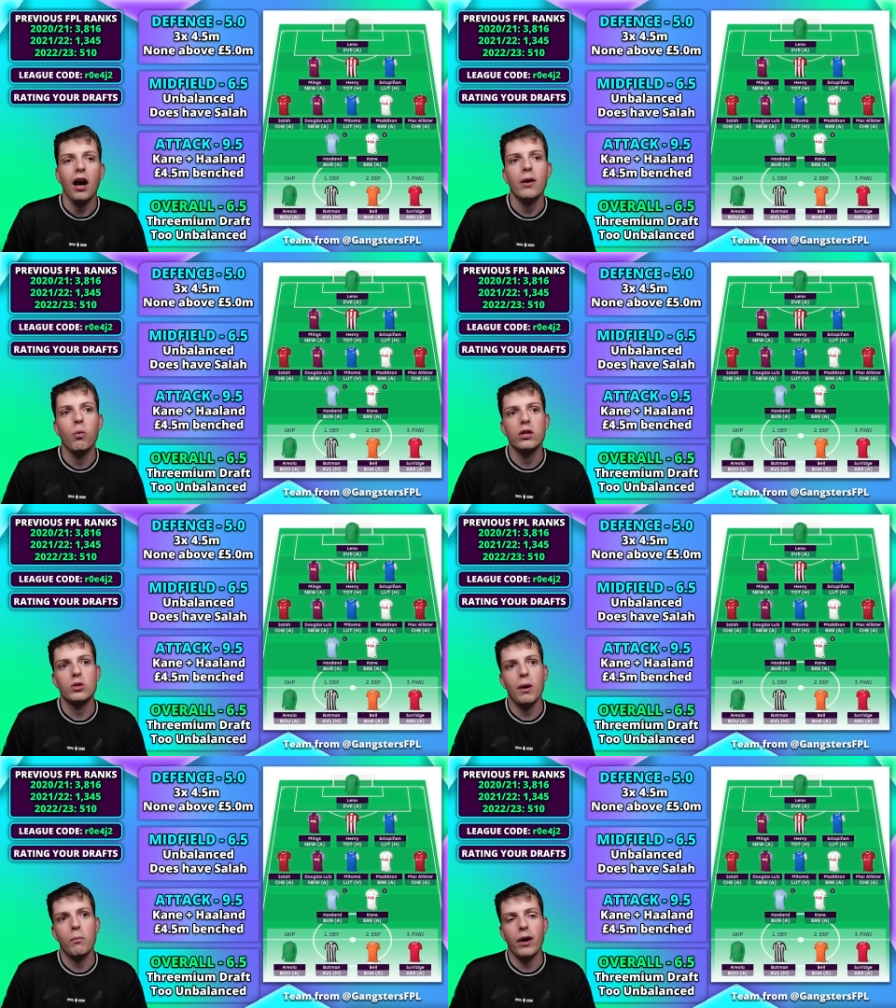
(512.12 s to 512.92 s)
I'd want
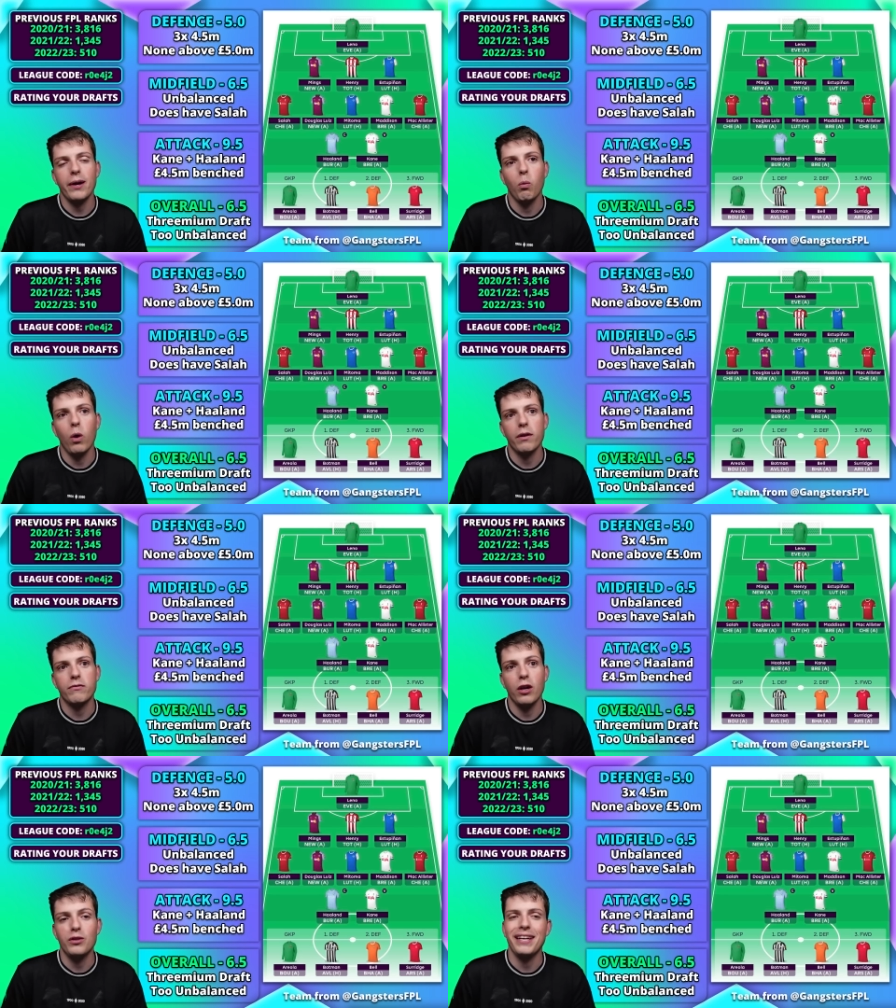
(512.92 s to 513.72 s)
to upgrade one of
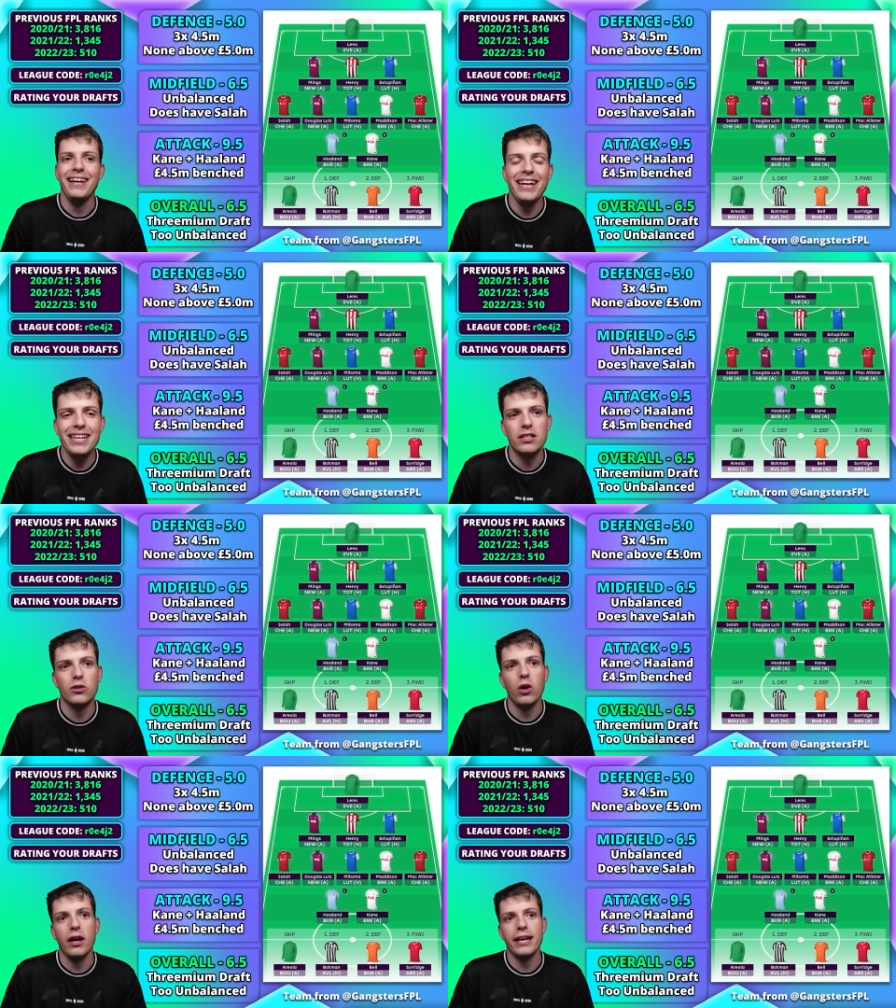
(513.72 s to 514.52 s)
those at least to
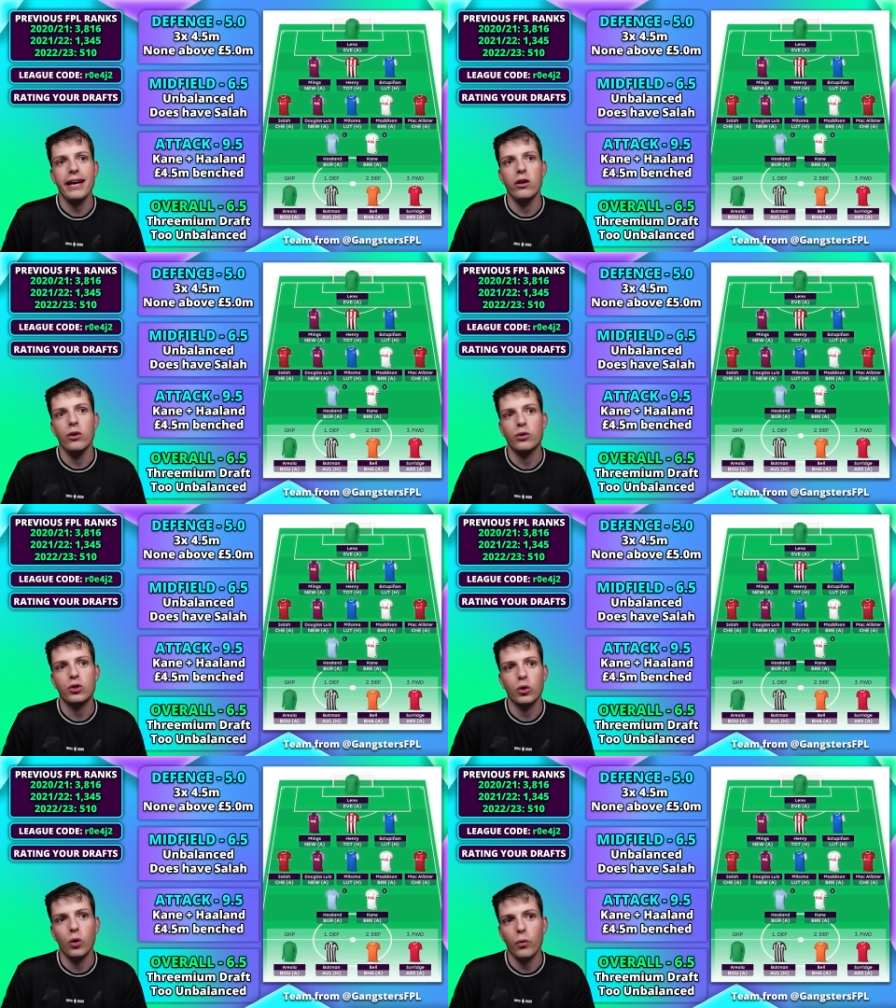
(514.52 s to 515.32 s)
try and get Luke
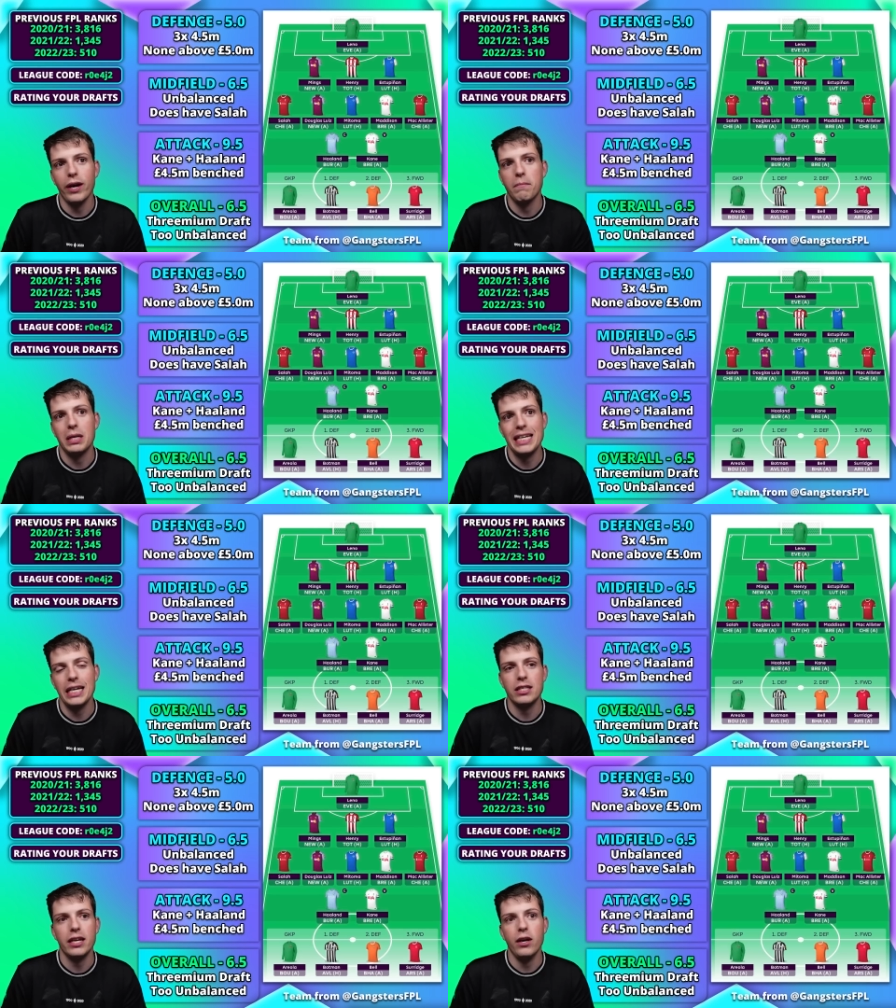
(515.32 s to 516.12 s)
Shaw in,
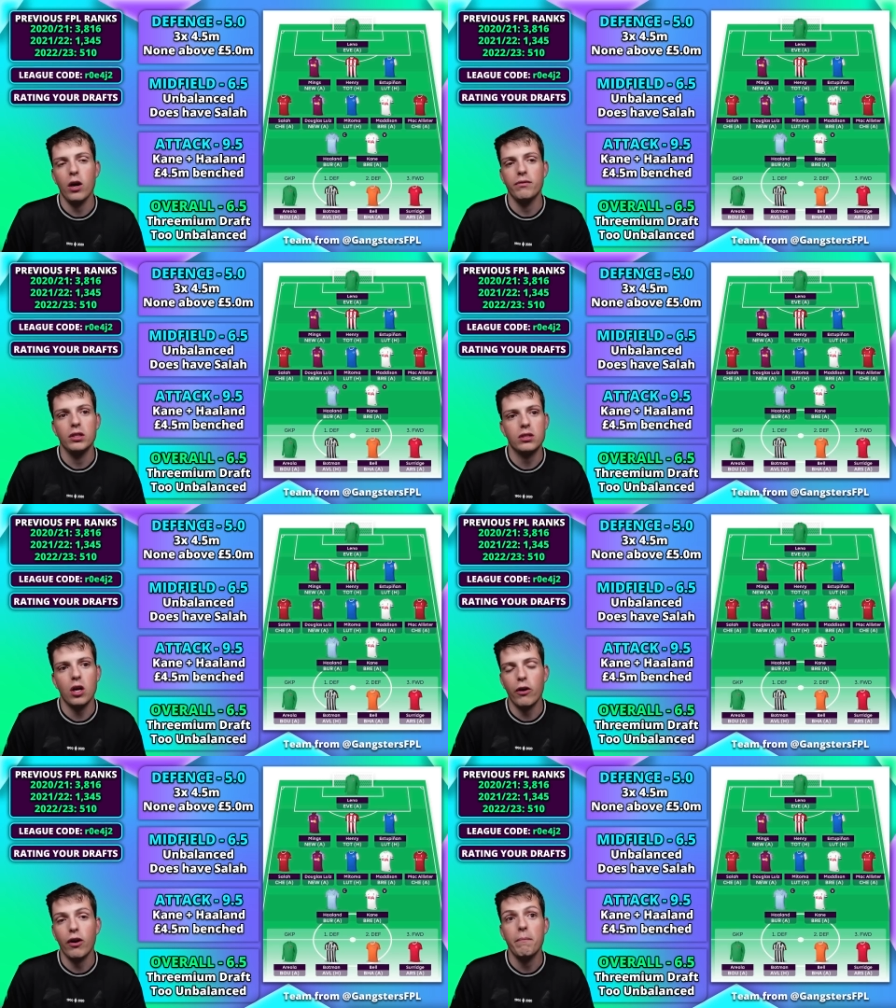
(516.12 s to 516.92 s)
potentially over
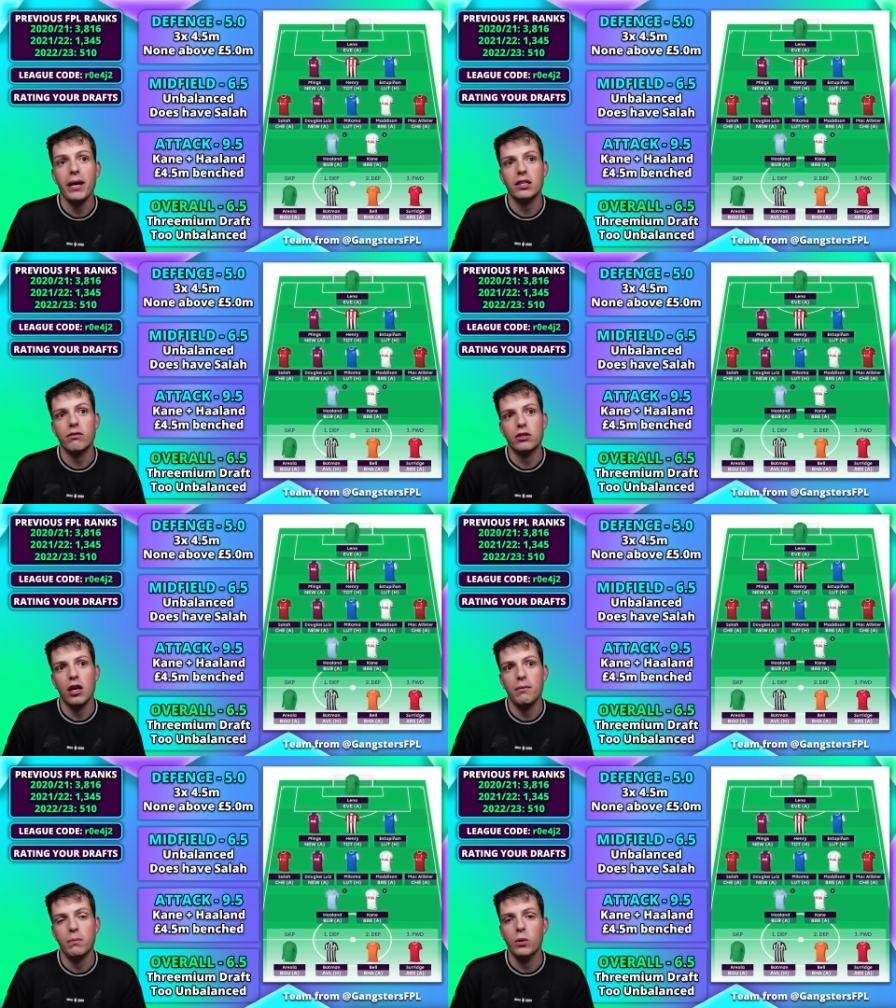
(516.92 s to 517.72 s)
Tyrone Mings, for
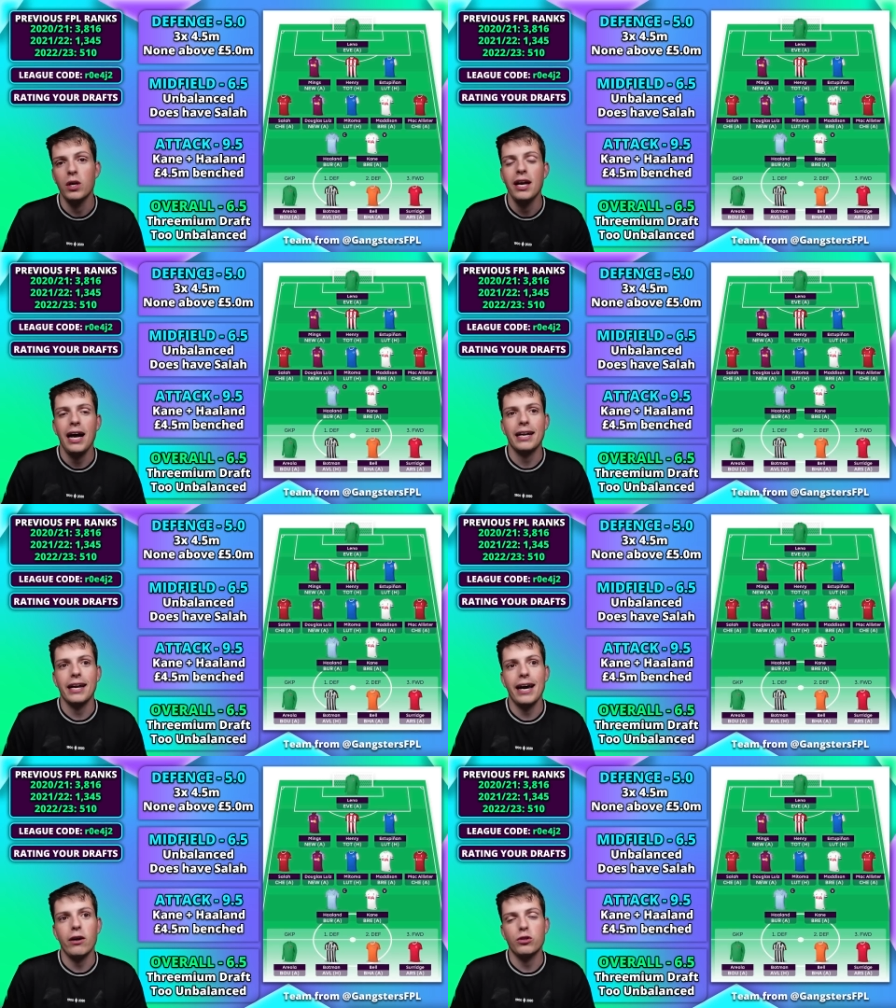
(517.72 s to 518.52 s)
example, and
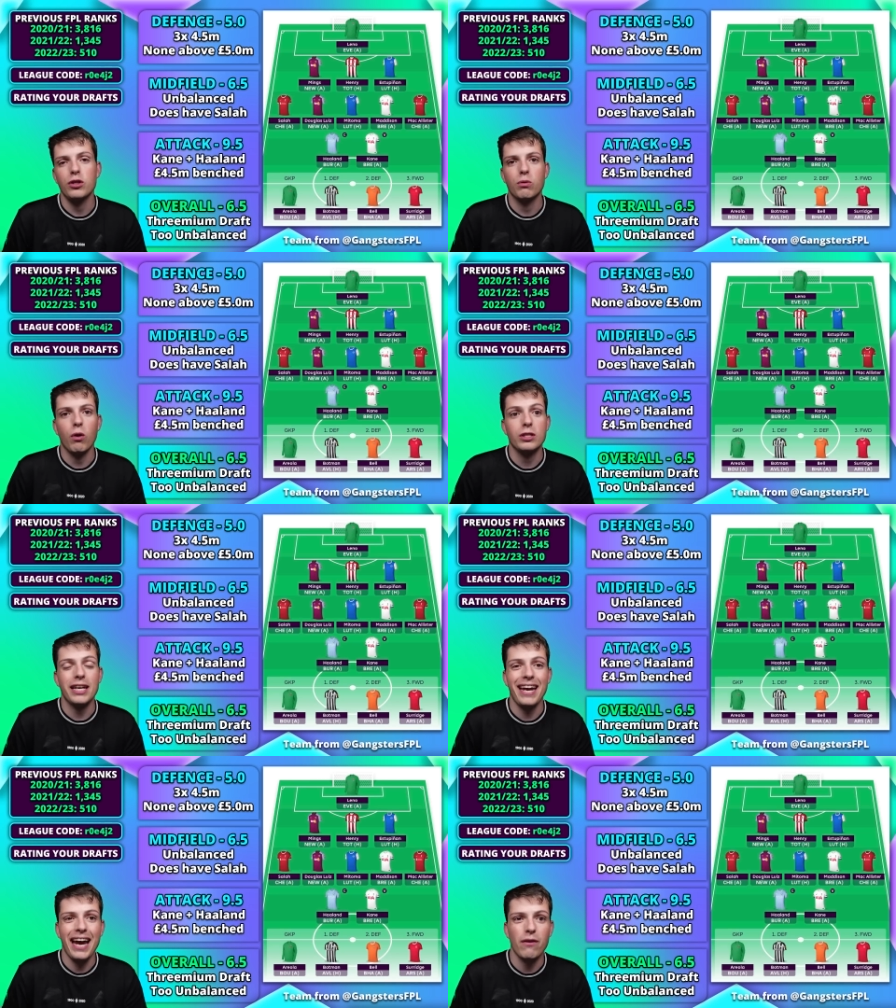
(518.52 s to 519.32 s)
allows you to
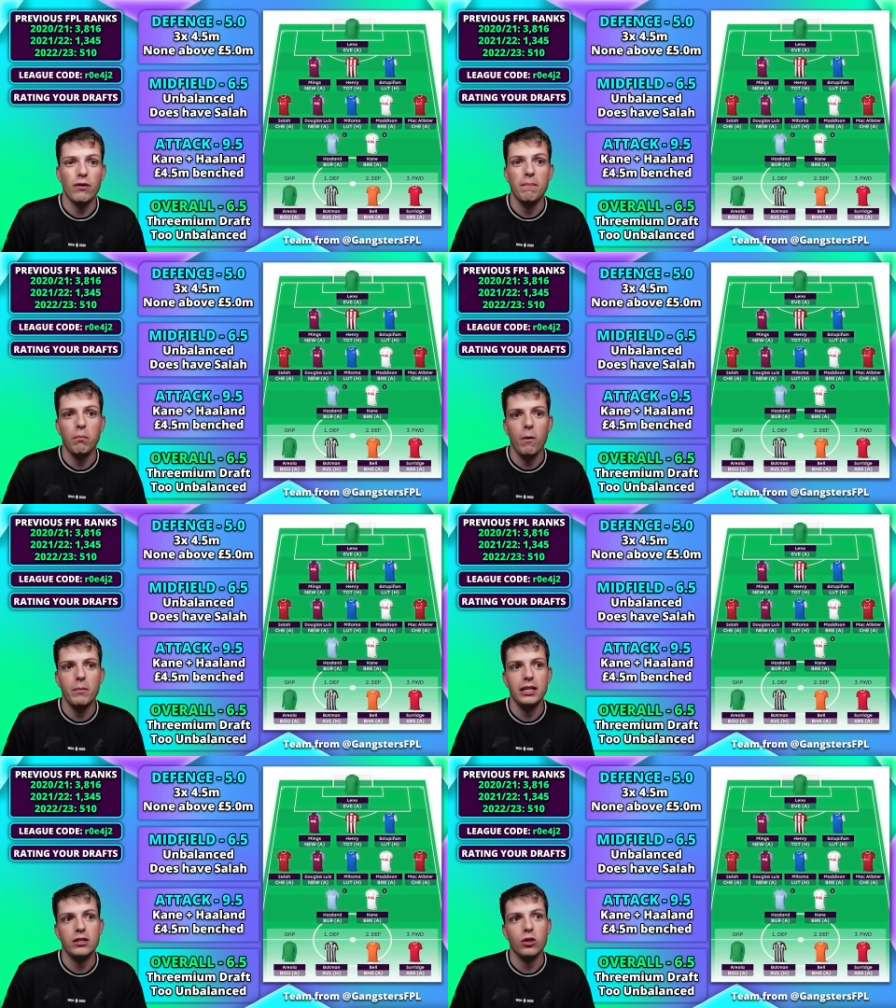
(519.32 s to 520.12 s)
rotate Henry and
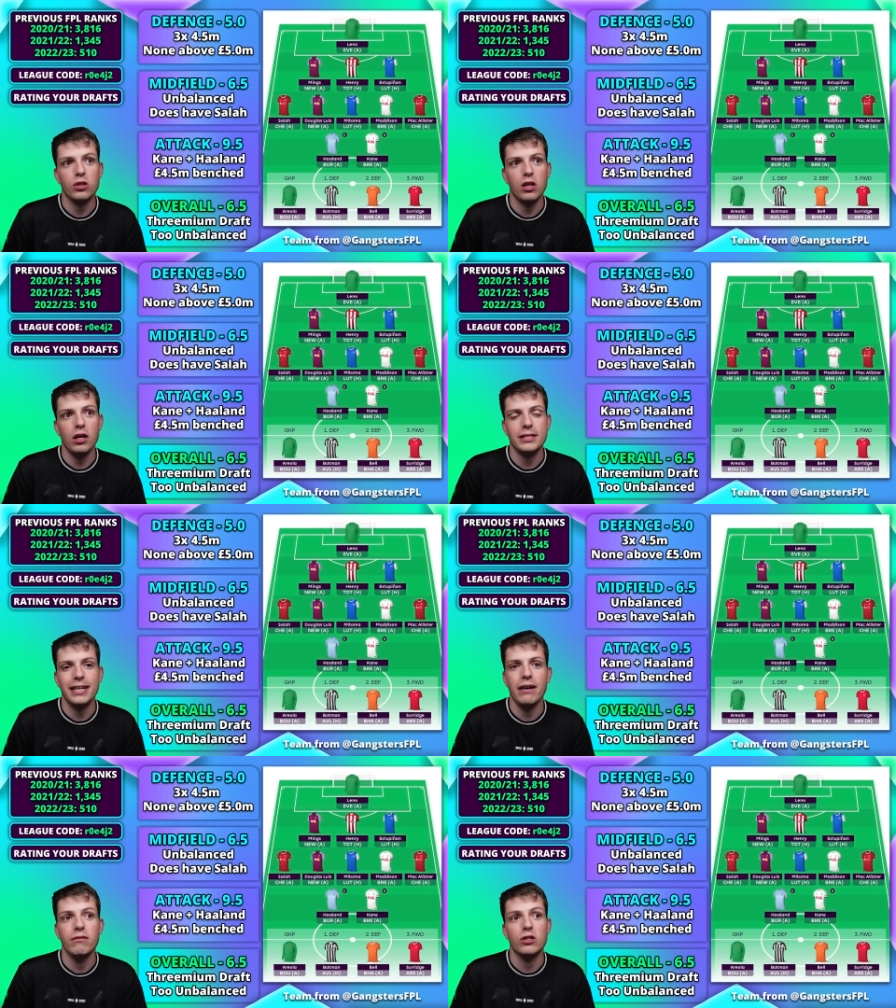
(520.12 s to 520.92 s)
Botman into your starting 11.